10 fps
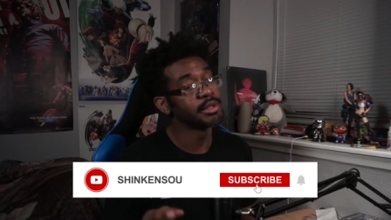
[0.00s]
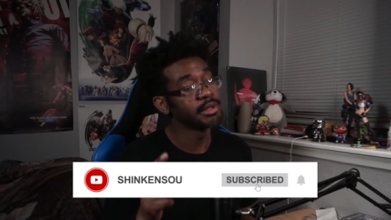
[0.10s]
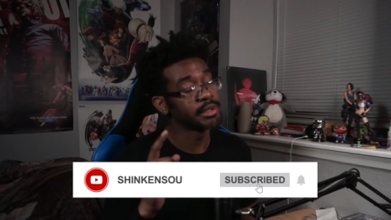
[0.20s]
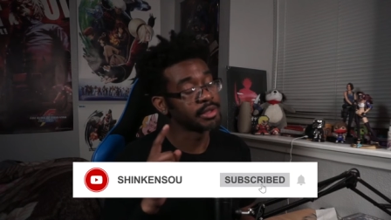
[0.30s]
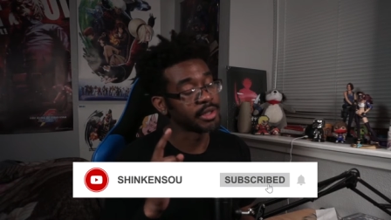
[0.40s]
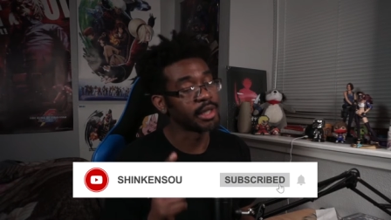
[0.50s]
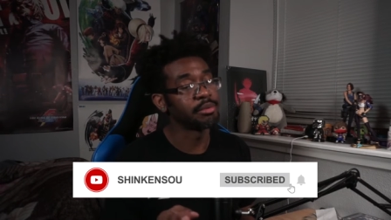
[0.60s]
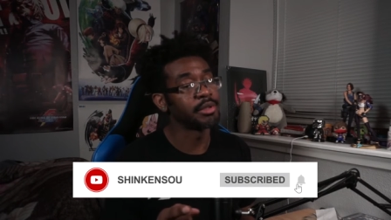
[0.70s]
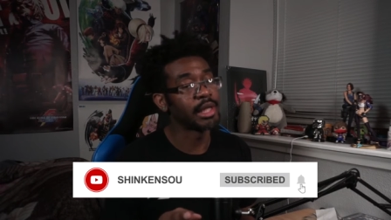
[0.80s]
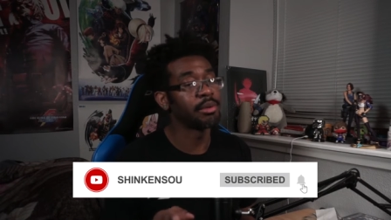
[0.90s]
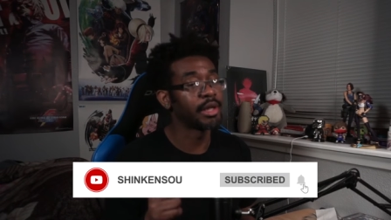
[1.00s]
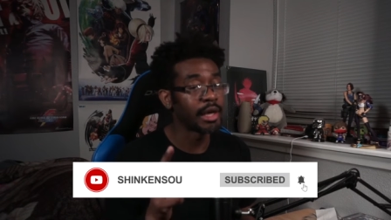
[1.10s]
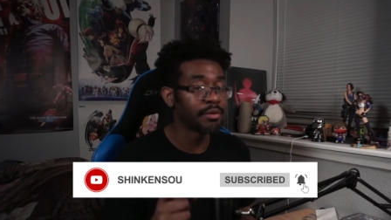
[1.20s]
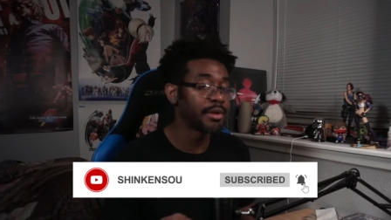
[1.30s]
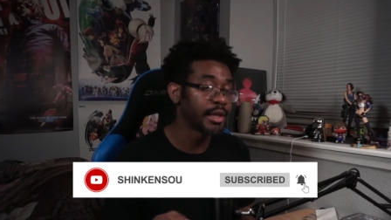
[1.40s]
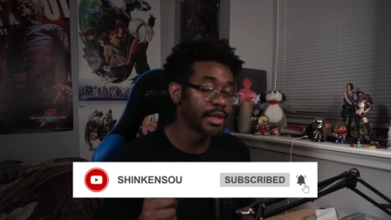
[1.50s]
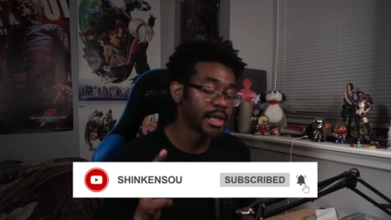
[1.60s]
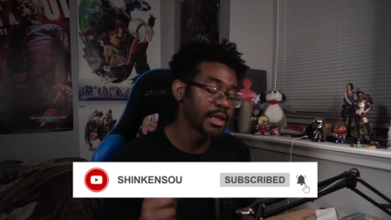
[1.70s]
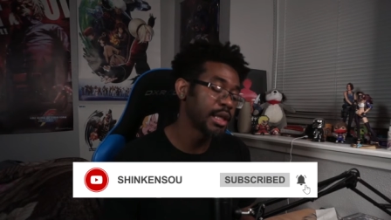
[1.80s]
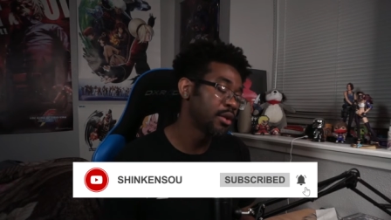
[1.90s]
to stay up to date with everything,
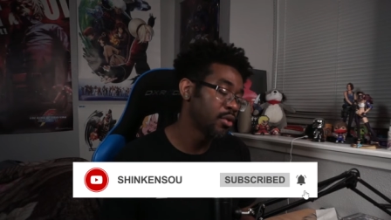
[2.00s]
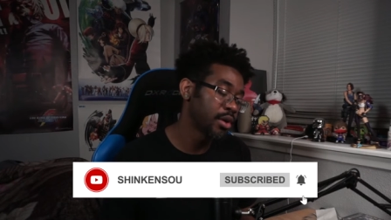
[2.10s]
anything going